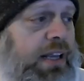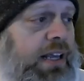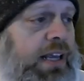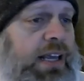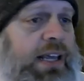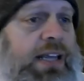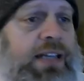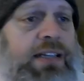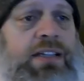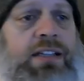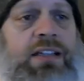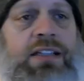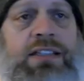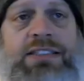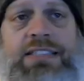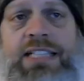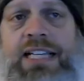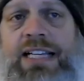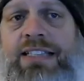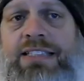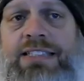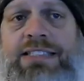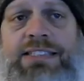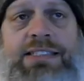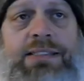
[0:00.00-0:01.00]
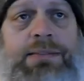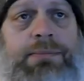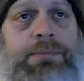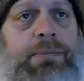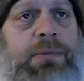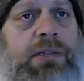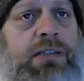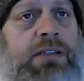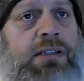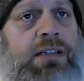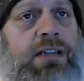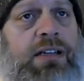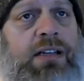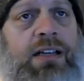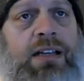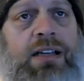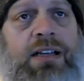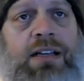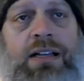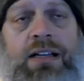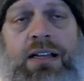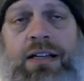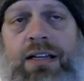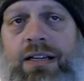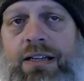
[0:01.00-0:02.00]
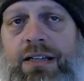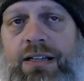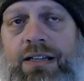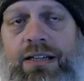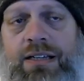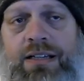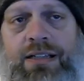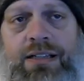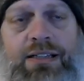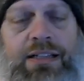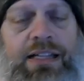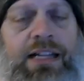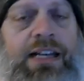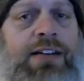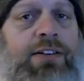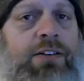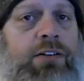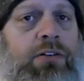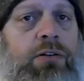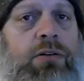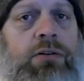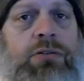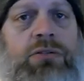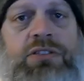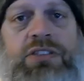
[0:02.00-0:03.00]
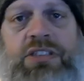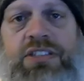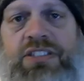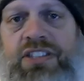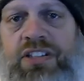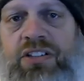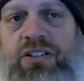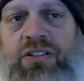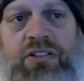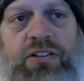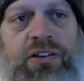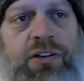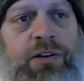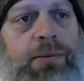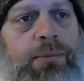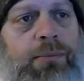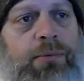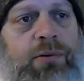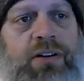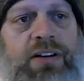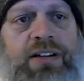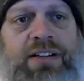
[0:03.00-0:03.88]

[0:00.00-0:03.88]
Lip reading: It does have some kind of gross adult humor